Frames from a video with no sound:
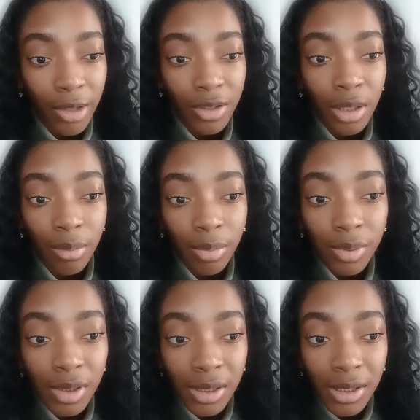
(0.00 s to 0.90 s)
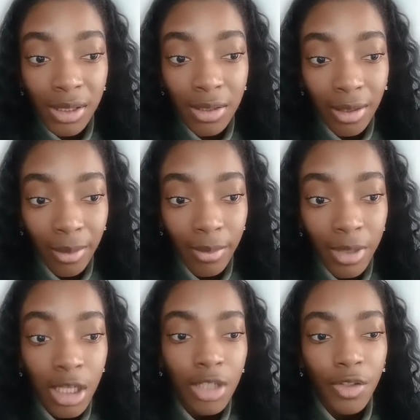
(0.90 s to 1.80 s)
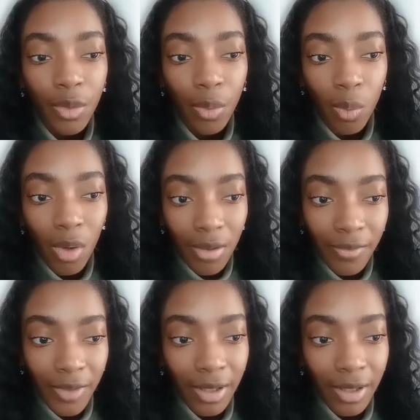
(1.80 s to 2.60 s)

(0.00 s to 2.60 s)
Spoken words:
completely numb to the warfare